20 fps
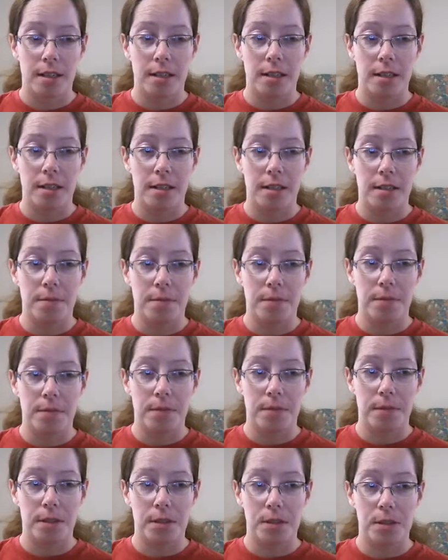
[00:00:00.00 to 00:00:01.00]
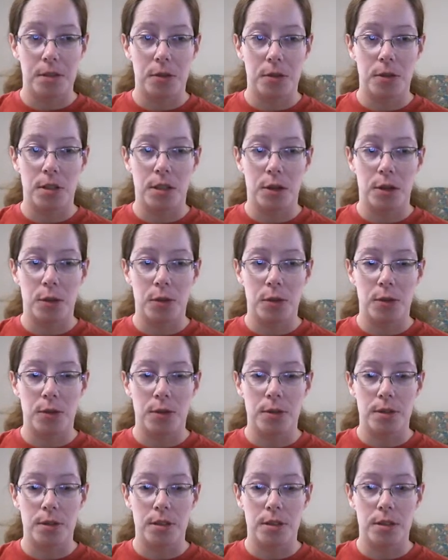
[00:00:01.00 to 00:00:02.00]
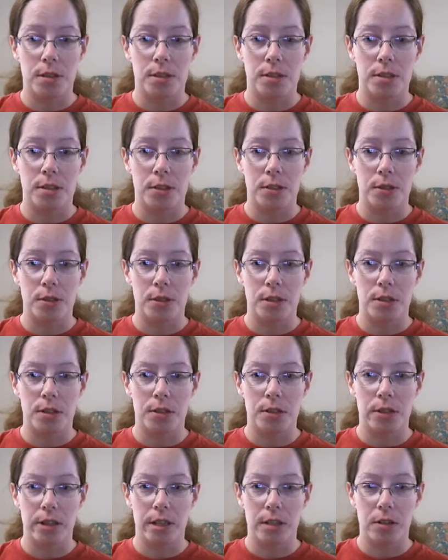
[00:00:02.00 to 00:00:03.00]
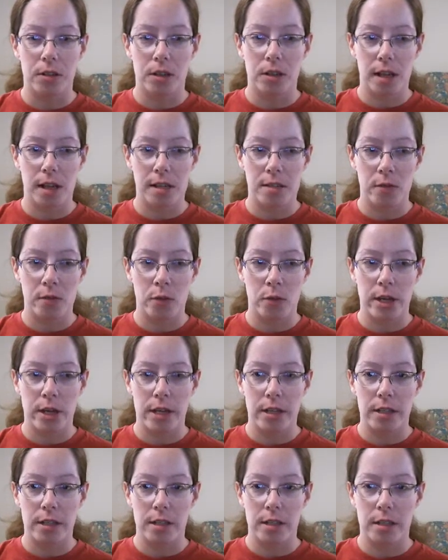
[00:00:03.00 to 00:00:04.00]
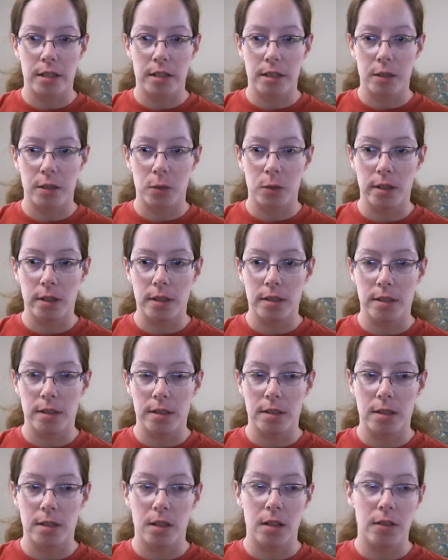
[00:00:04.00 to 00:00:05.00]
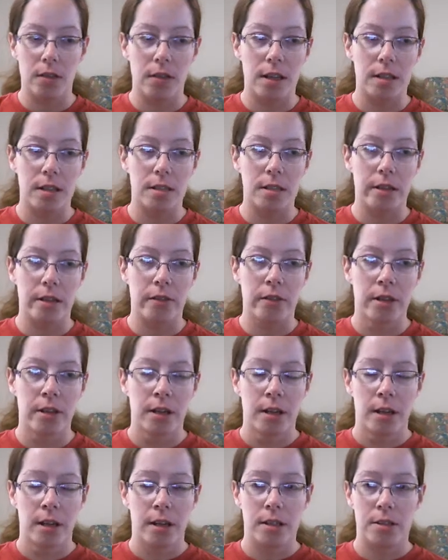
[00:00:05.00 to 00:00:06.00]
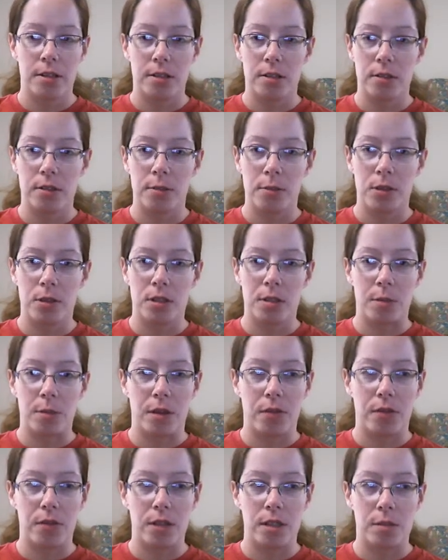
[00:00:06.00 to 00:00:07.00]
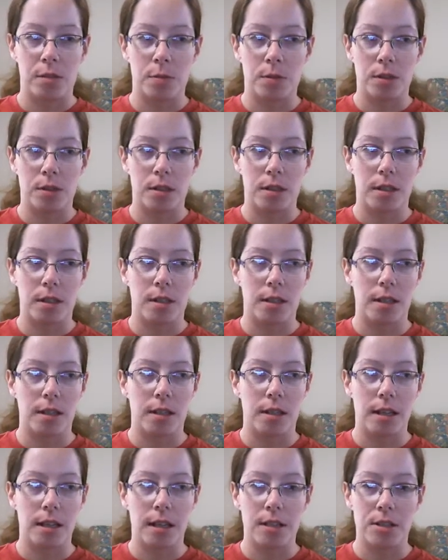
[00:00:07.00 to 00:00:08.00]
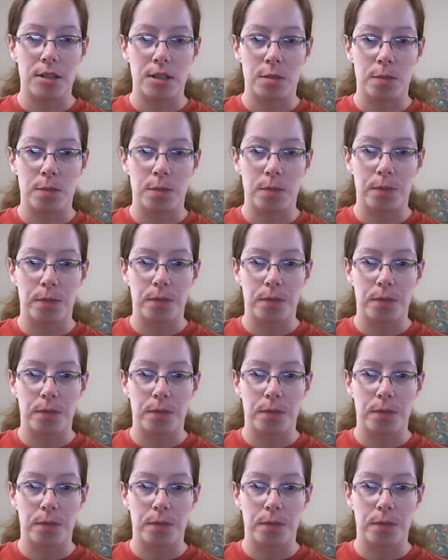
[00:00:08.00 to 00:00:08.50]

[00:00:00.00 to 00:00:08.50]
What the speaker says: that's going through. So, they're getting all kinds of rain and winds and all of that stuff. So most of my Facebook and that is just